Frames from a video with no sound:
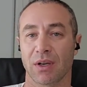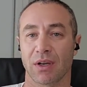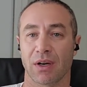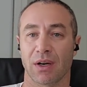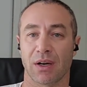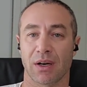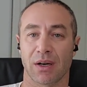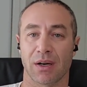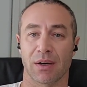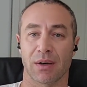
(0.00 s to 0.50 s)

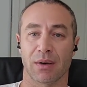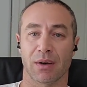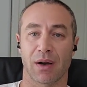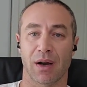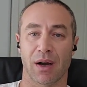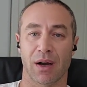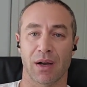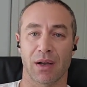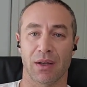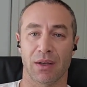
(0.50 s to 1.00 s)
uh,
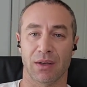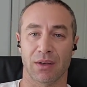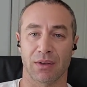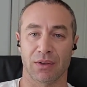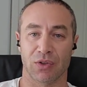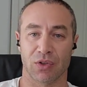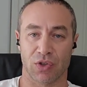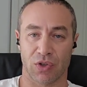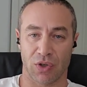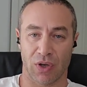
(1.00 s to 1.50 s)
I,
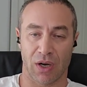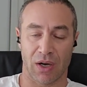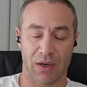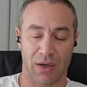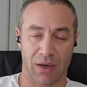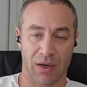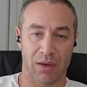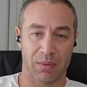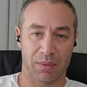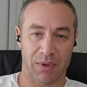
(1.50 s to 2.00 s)
uh,
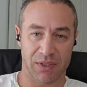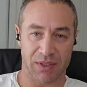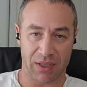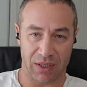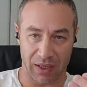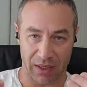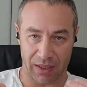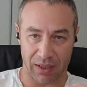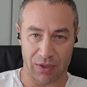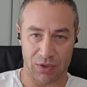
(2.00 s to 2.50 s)
I
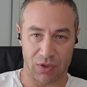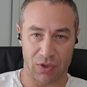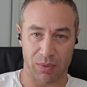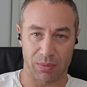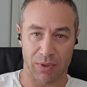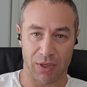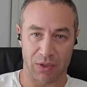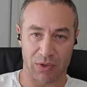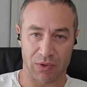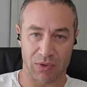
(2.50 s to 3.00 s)
basically consume
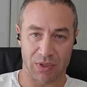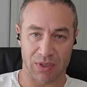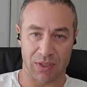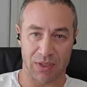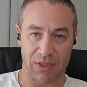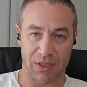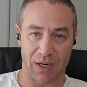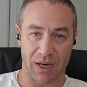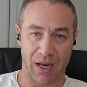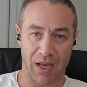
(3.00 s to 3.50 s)

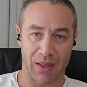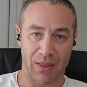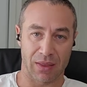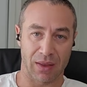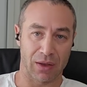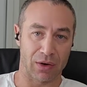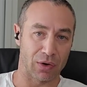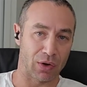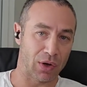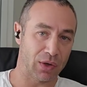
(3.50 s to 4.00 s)
electricity and
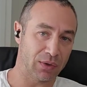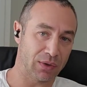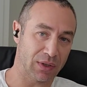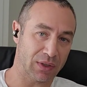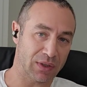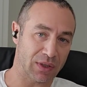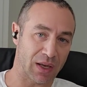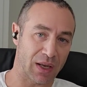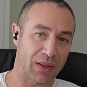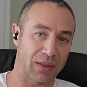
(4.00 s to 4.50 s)
they know
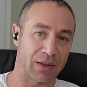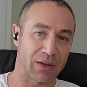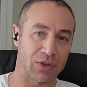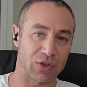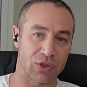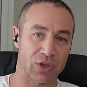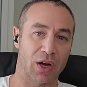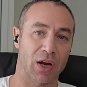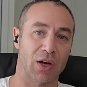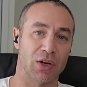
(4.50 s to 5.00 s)
it and they
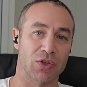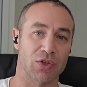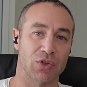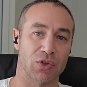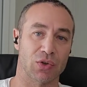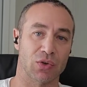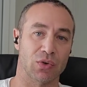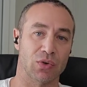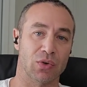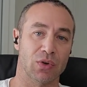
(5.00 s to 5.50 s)
charge
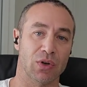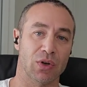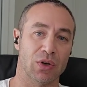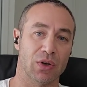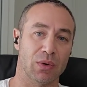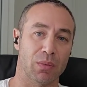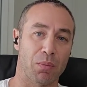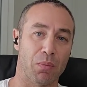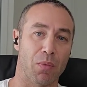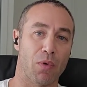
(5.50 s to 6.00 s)
you
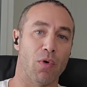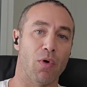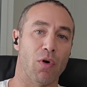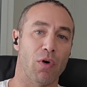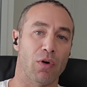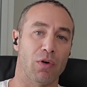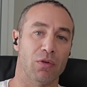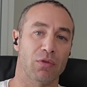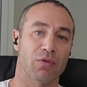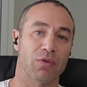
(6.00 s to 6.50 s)

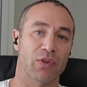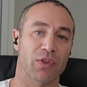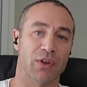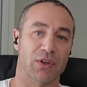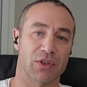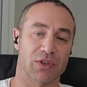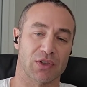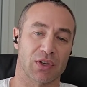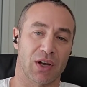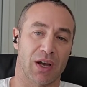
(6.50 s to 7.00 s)
more for
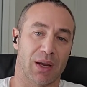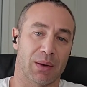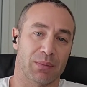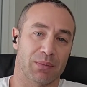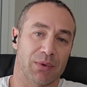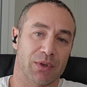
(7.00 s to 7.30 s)
that time.